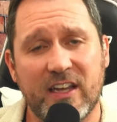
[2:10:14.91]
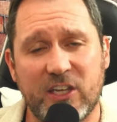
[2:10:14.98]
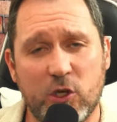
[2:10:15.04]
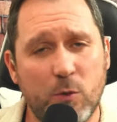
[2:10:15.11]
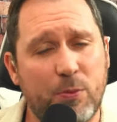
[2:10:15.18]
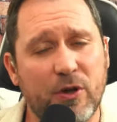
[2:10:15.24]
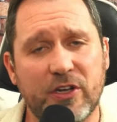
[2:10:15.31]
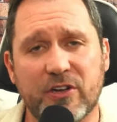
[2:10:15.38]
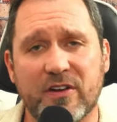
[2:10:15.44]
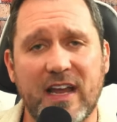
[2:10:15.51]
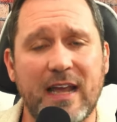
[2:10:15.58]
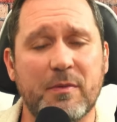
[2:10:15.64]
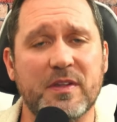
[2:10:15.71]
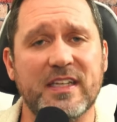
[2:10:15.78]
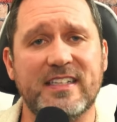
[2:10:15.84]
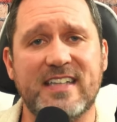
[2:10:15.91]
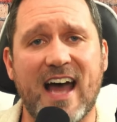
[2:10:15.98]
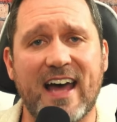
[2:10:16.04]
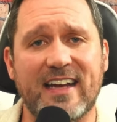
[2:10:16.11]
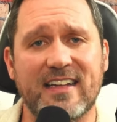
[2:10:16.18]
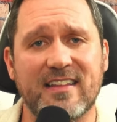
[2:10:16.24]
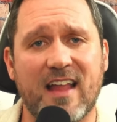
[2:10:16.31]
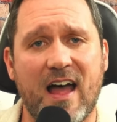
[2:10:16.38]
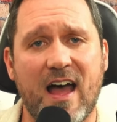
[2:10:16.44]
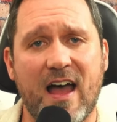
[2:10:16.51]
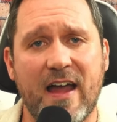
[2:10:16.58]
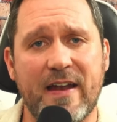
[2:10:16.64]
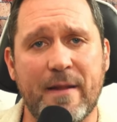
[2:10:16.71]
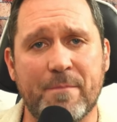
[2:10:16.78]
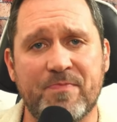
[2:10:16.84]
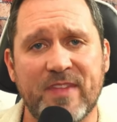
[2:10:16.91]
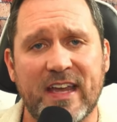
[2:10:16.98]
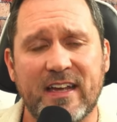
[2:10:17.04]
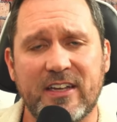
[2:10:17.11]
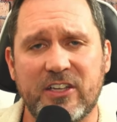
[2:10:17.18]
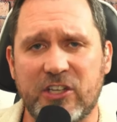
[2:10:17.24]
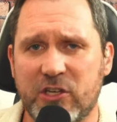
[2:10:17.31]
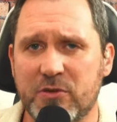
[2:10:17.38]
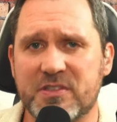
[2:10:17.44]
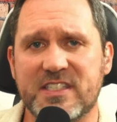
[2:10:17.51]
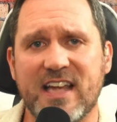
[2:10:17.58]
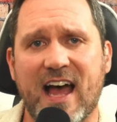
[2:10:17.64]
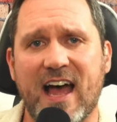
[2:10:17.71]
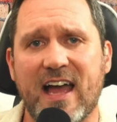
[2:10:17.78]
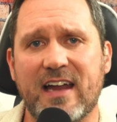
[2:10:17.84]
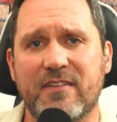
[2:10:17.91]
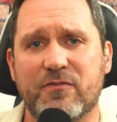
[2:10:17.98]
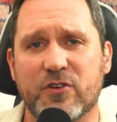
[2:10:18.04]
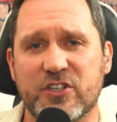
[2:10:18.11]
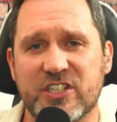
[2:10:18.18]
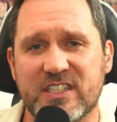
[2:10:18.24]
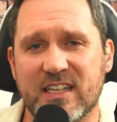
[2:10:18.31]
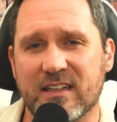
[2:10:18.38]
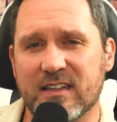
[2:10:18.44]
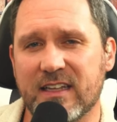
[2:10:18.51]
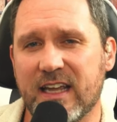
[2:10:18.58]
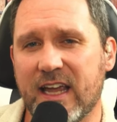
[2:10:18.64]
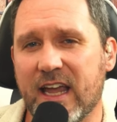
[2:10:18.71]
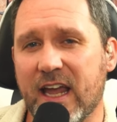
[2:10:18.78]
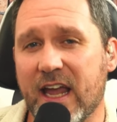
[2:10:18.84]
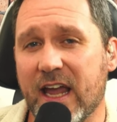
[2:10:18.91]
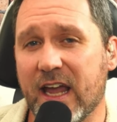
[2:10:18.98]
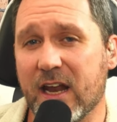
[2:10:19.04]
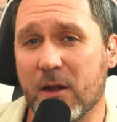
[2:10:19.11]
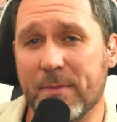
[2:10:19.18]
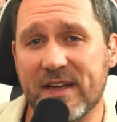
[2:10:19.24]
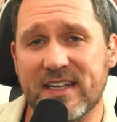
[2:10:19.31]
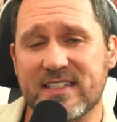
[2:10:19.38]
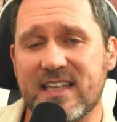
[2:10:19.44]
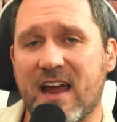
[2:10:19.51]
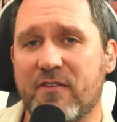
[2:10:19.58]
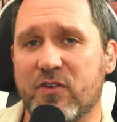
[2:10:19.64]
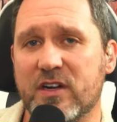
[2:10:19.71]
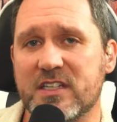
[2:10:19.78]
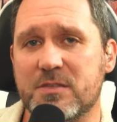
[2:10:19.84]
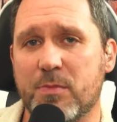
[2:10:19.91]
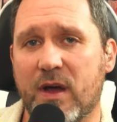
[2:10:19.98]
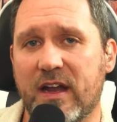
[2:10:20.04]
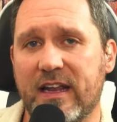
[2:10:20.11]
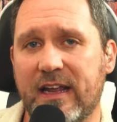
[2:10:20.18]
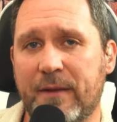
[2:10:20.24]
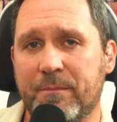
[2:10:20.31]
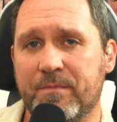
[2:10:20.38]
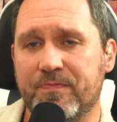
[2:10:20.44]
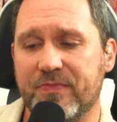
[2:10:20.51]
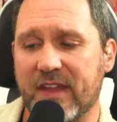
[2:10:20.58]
you put your name on the dotted line and you sign for just a little bit of severance money,